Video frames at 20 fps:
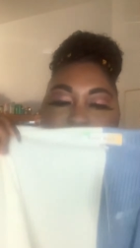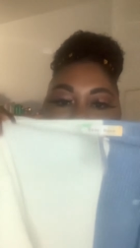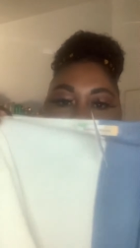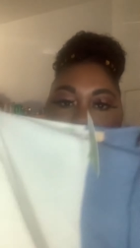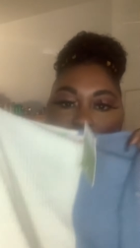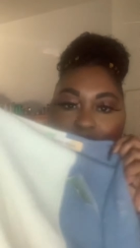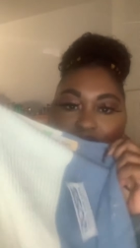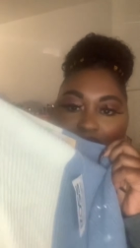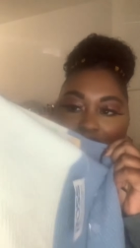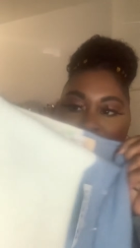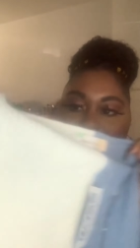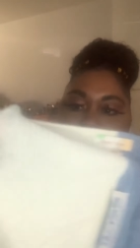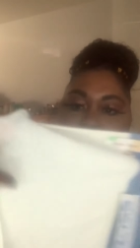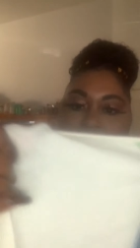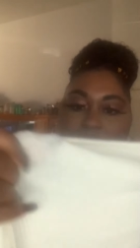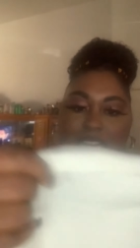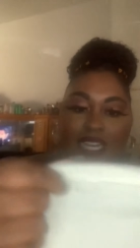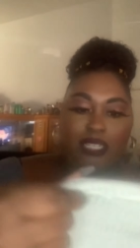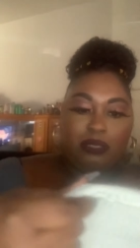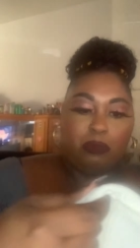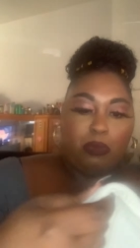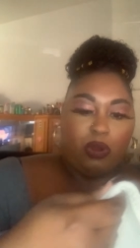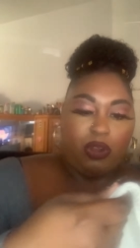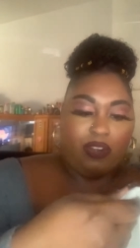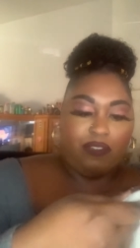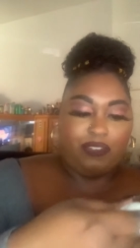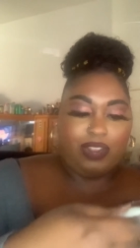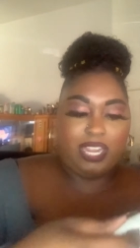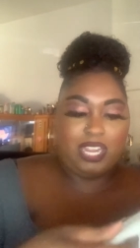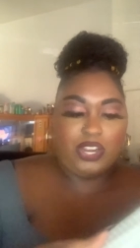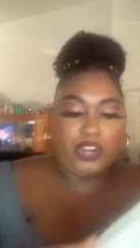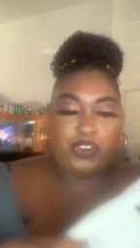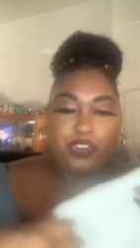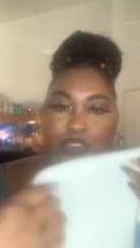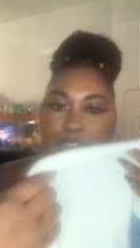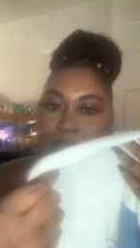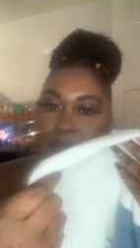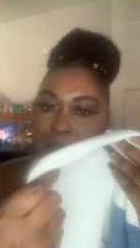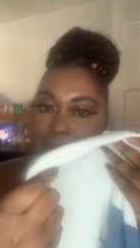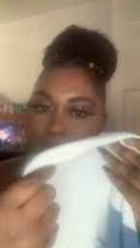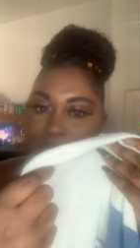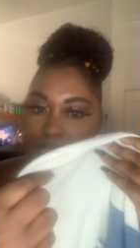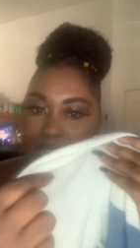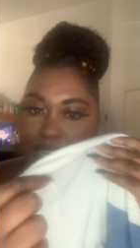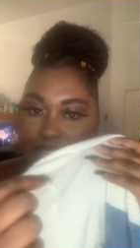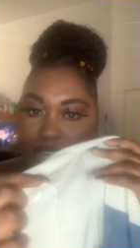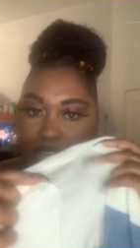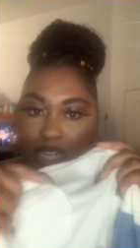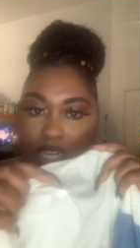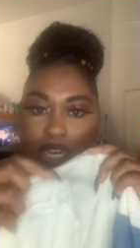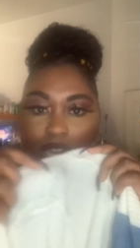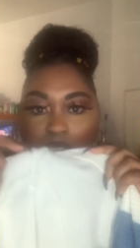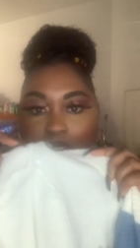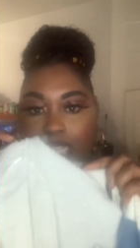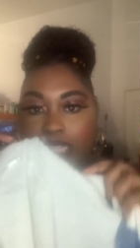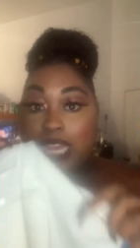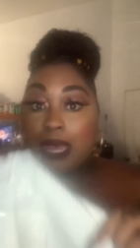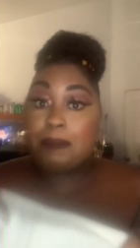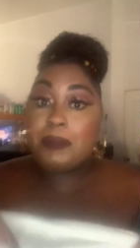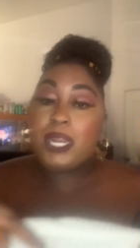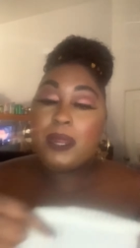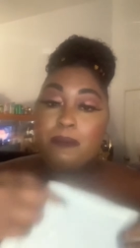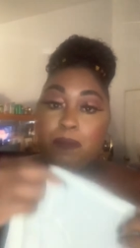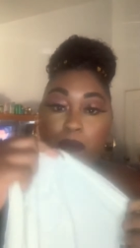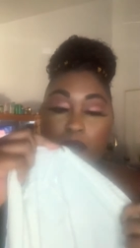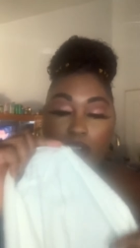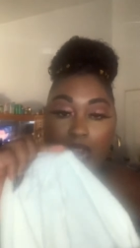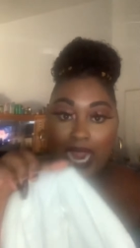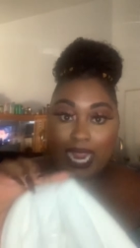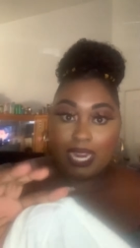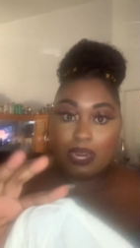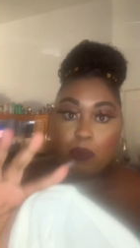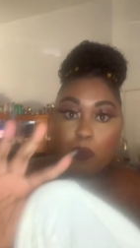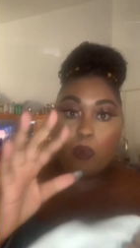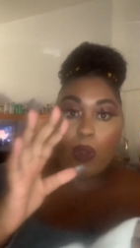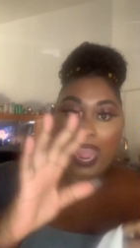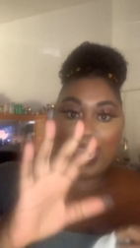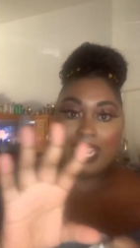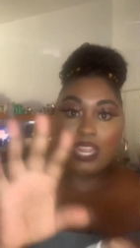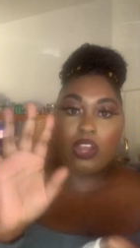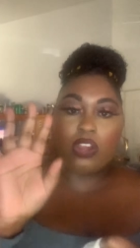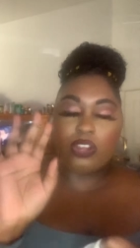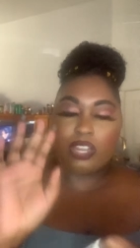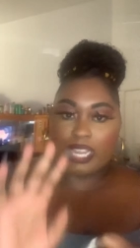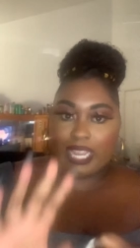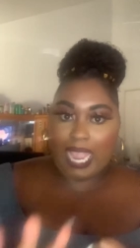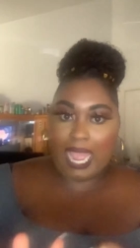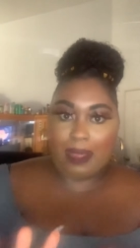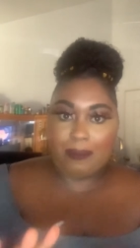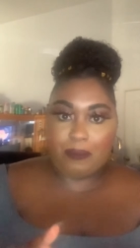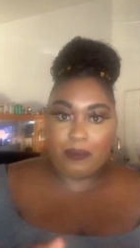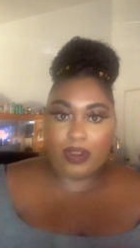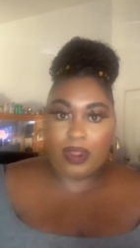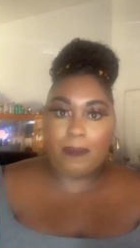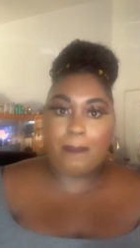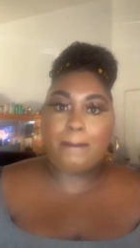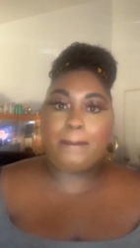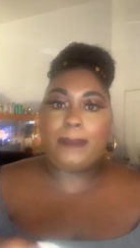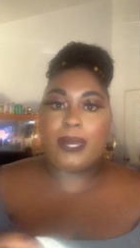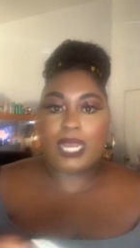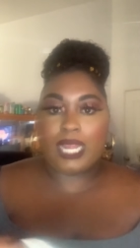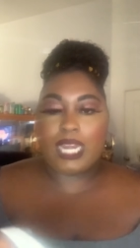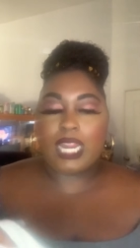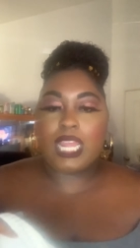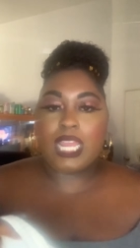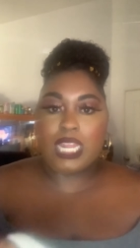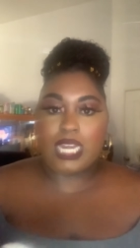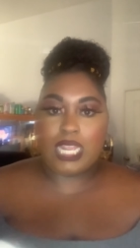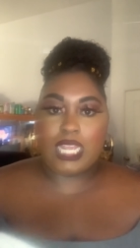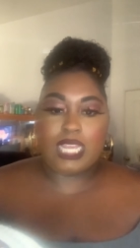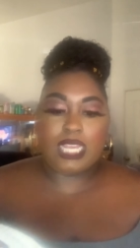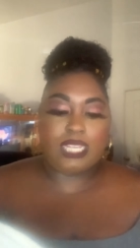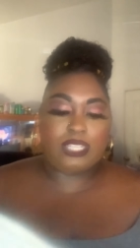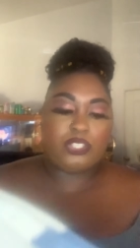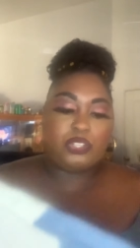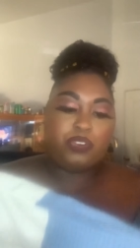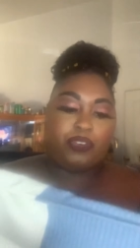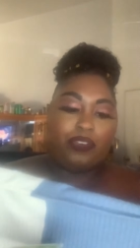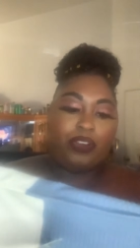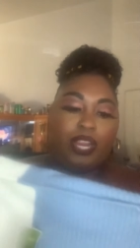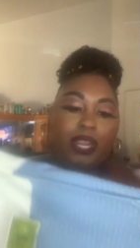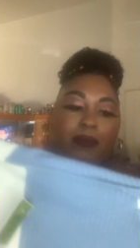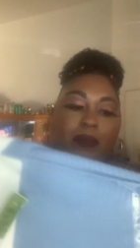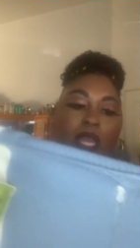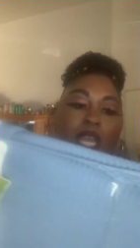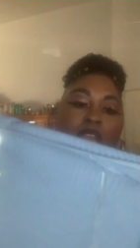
So this side is more of like a cream color. It's coming up bright white on camera, but it is cream.